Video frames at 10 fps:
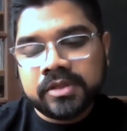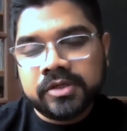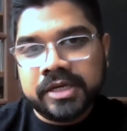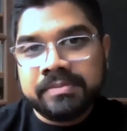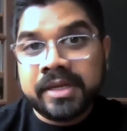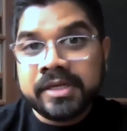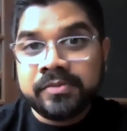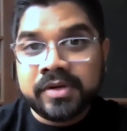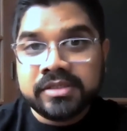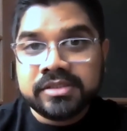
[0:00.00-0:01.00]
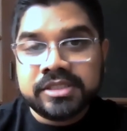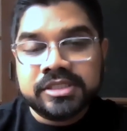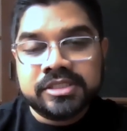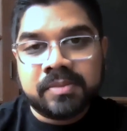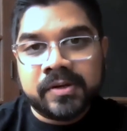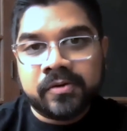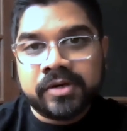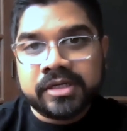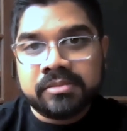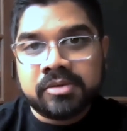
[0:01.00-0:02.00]
In many ways, he's a
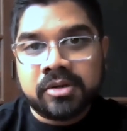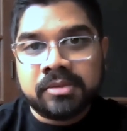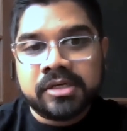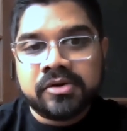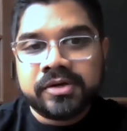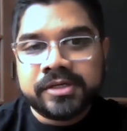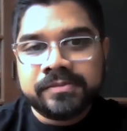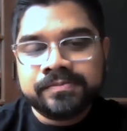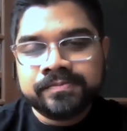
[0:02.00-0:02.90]
minority among minority.